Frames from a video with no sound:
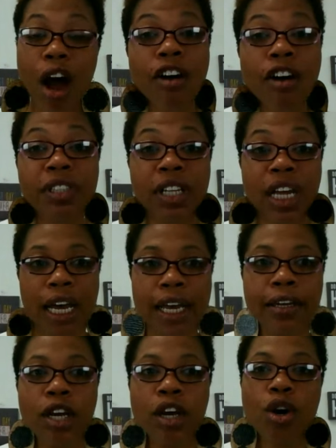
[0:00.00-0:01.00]

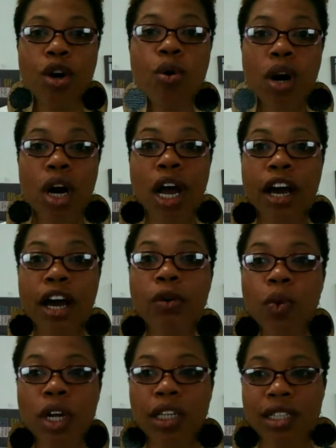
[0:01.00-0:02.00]
offline, who are
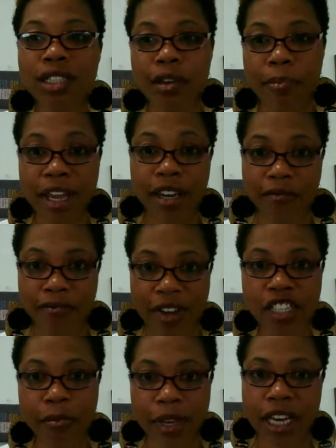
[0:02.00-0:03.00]
unwilling to make an
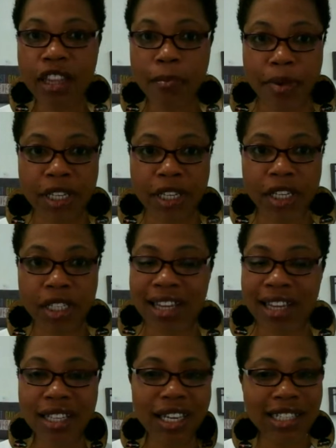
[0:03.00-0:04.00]
investment in the business. And this